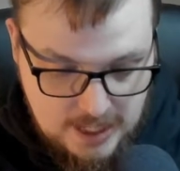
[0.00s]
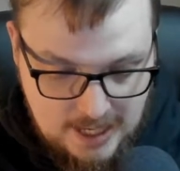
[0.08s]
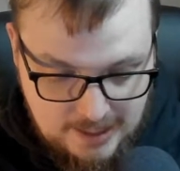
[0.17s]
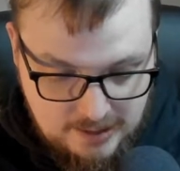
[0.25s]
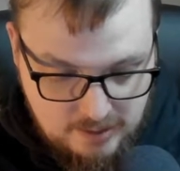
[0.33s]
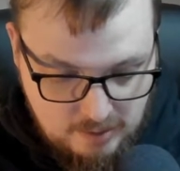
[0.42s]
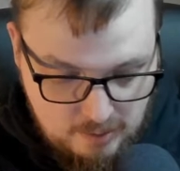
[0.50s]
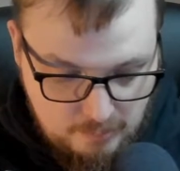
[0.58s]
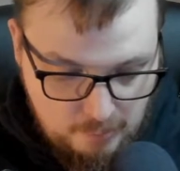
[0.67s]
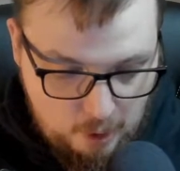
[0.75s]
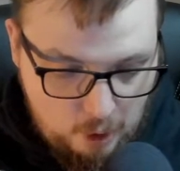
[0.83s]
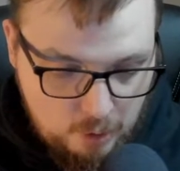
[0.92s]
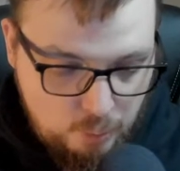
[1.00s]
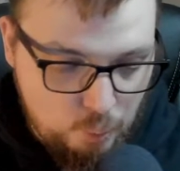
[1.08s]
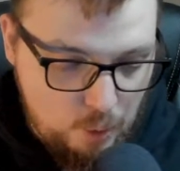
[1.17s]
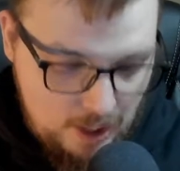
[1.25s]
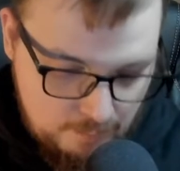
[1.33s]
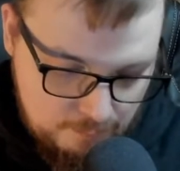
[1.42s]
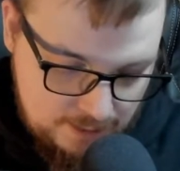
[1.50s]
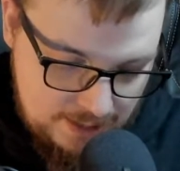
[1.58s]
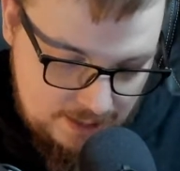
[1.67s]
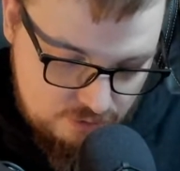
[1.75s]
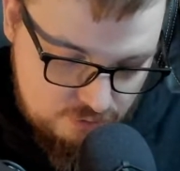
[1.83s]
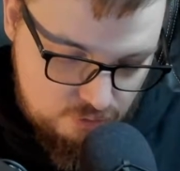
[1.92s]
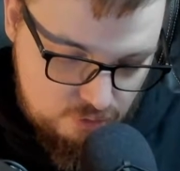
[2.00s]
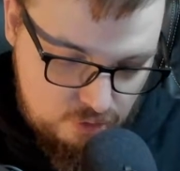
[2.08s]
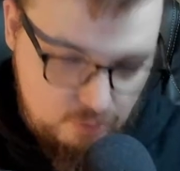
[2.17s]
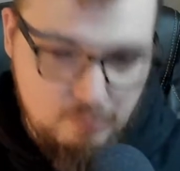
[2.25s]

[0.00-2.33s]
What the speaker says: and on one playthrough,